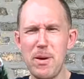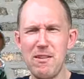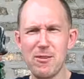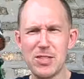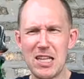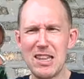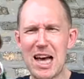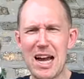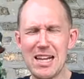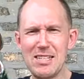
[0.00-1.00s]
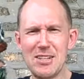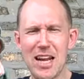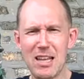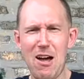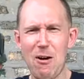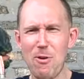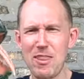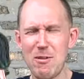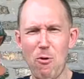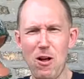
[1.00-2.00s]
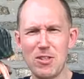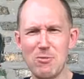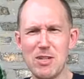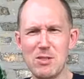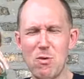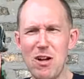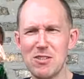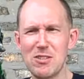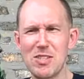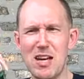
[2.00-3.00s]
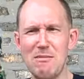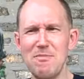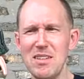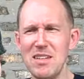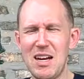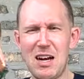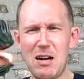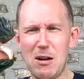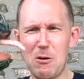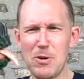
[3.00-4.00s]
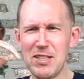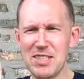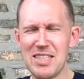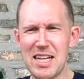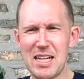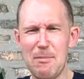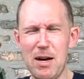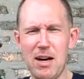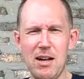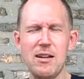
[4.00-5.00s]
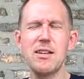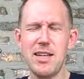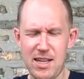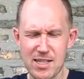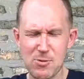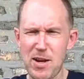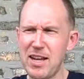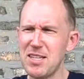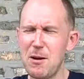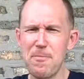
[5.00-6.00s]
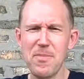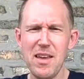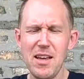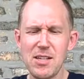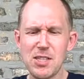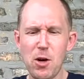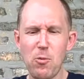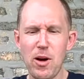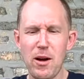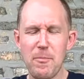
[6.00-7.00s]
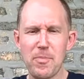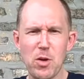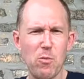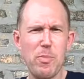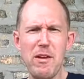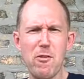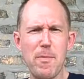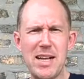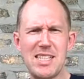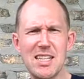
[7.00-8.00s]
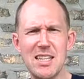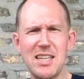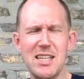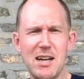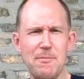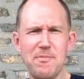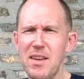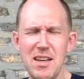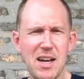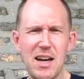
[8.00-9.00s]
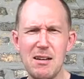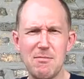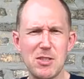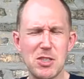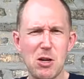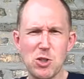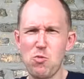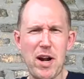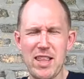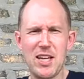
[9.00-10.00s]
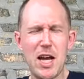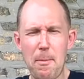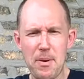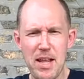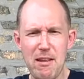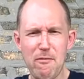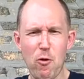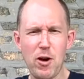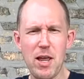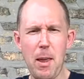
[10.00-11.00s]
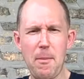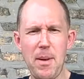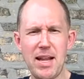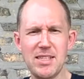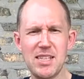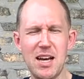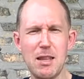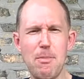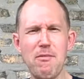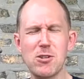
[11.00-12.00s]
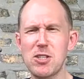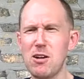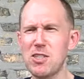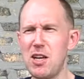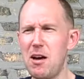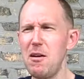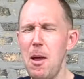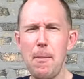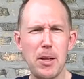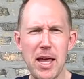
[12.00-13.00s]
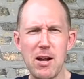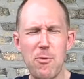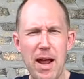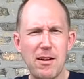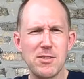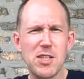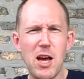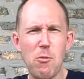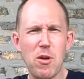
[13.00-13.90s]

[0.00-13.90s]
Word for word: beaver's a lot easier to get along with than Walter is. Walter's a, a, a real stick in the mud. Yeah, that's right. Um, so, um, the beaver basically um, starts running the company for him and uh, the beaver starts uh, playing around uh,